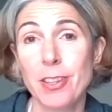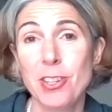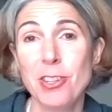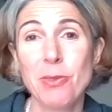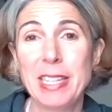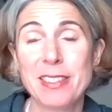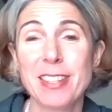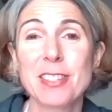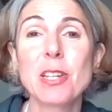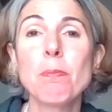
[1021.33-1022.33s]
that
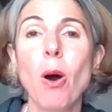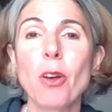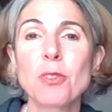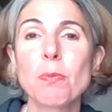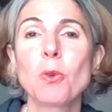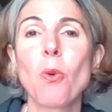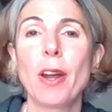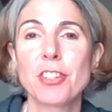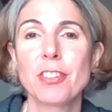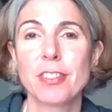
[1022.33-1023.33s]
it's an impossible
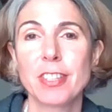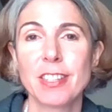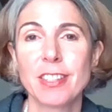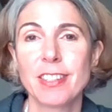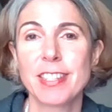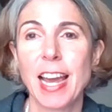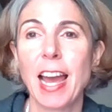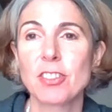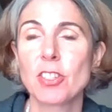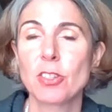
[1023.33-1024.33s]
question to
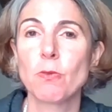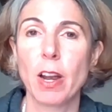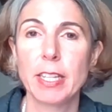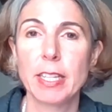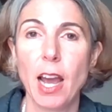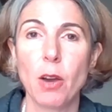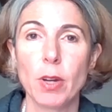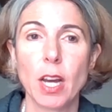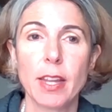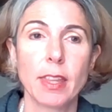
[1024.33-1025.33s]
answer right now.
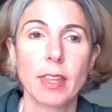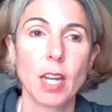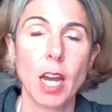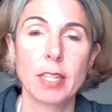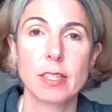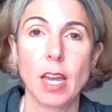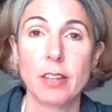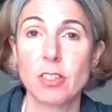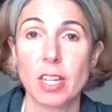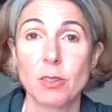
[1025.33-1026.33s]
And I think, as
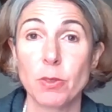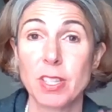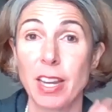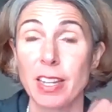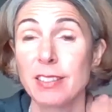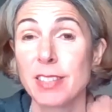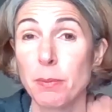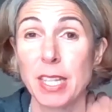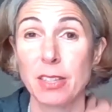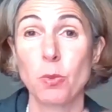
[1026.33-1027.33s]
Jesse would say, in
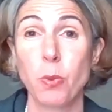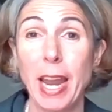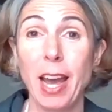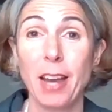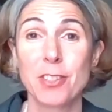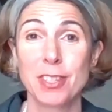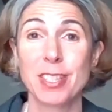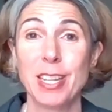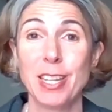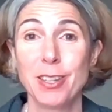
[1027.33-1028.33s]
some sense, we have to
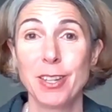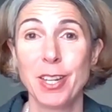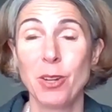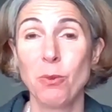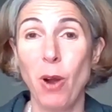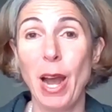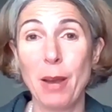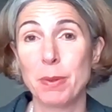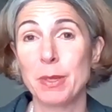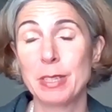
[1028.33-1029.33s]
see what
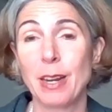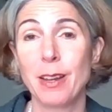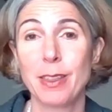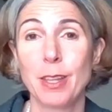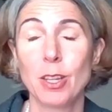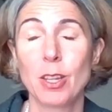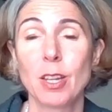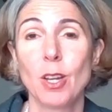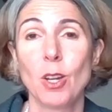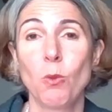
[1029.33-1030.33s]
happens. And I think
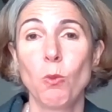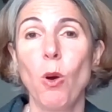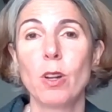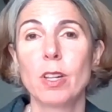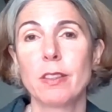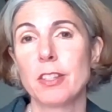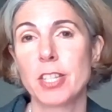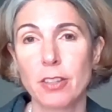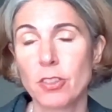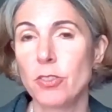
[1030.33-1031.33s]
what the
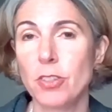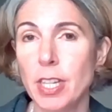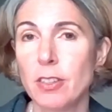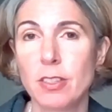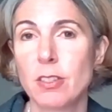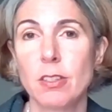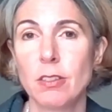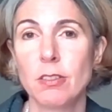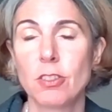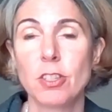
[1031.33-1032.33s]
Chancellor needs
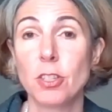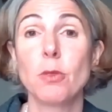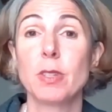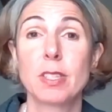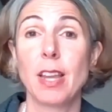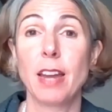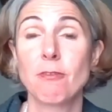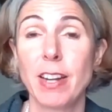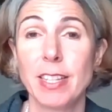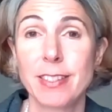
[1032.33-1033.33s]
to do is stand
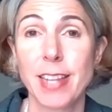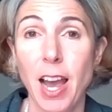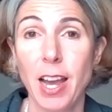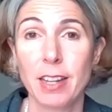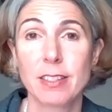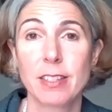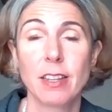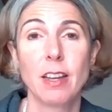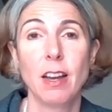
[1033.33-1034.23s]
ready to act